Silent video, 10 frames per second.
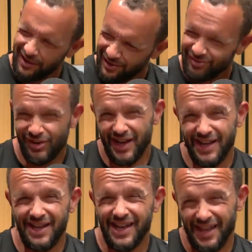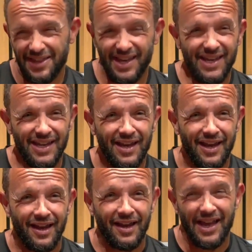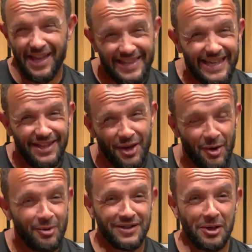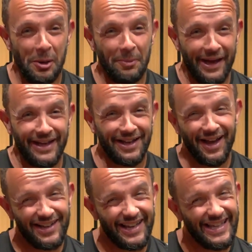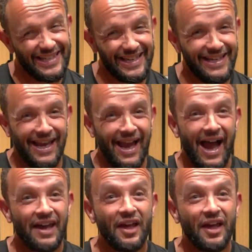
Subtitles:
really, is he? Is he though? You know what I mean? Like, is he? And I